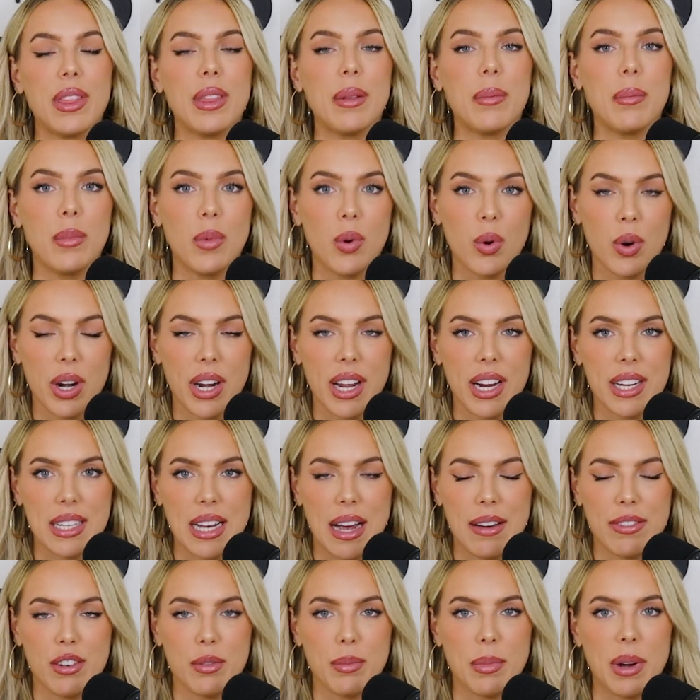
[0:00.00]
in the mornings
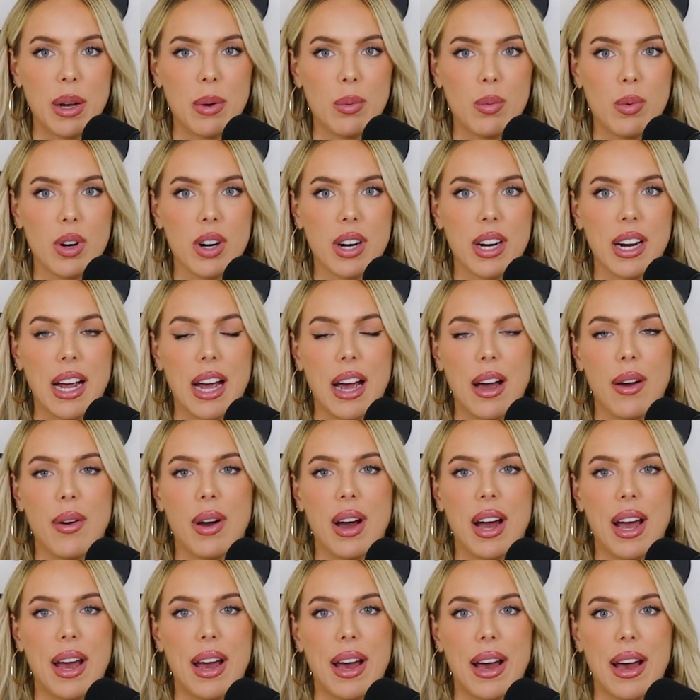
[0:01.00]
after my
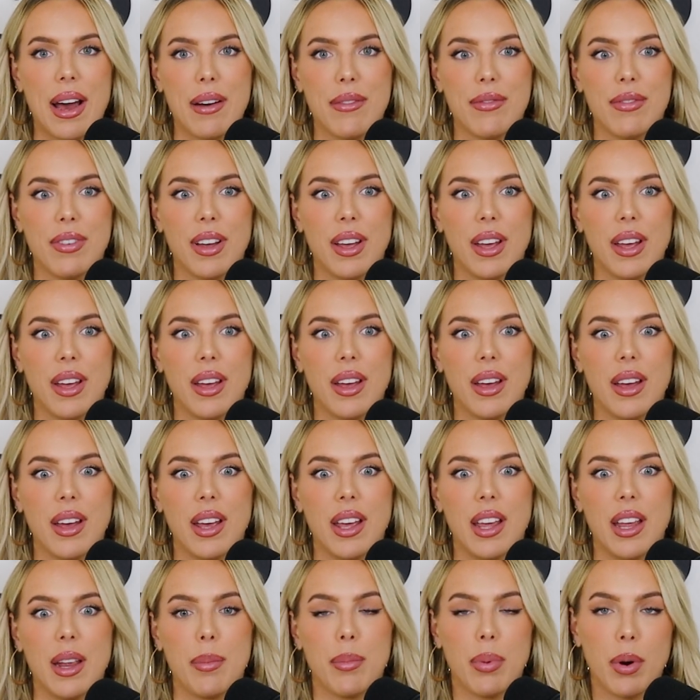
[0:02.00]
workout, I have
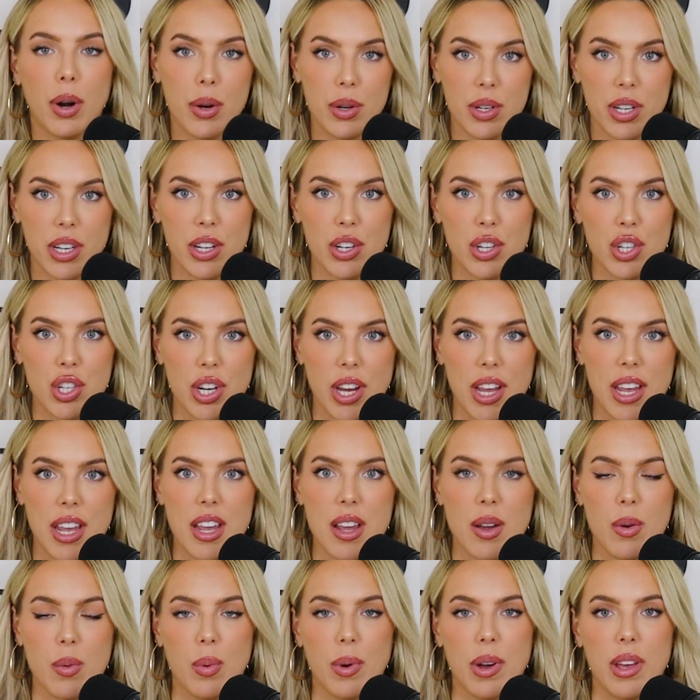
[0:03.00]
a protein
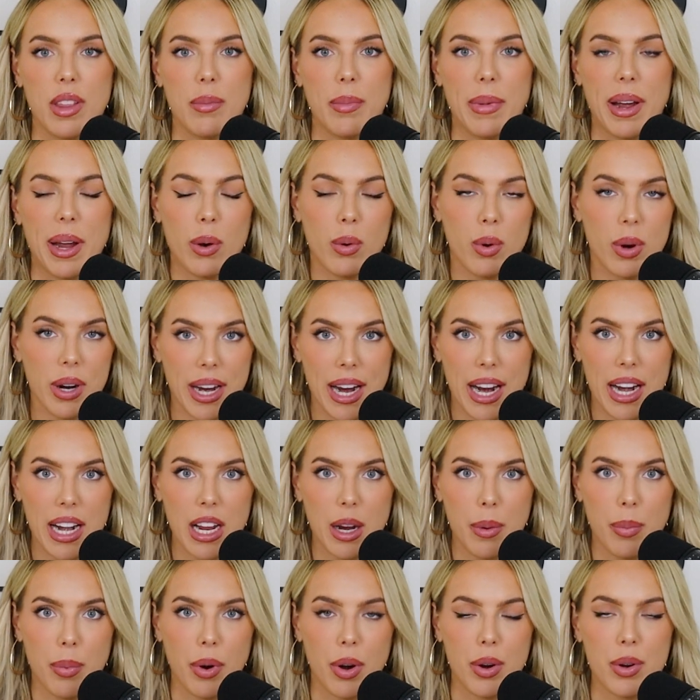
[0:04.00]
shake with my
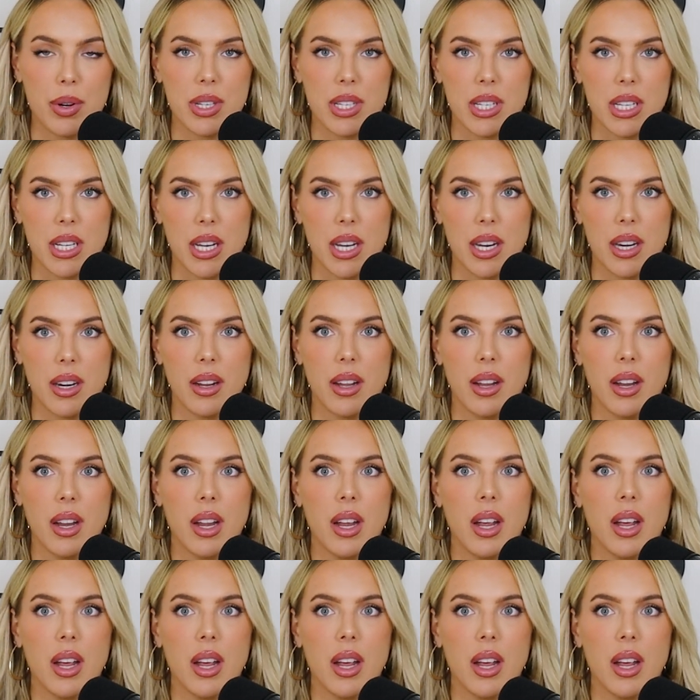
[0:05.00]
organic protein,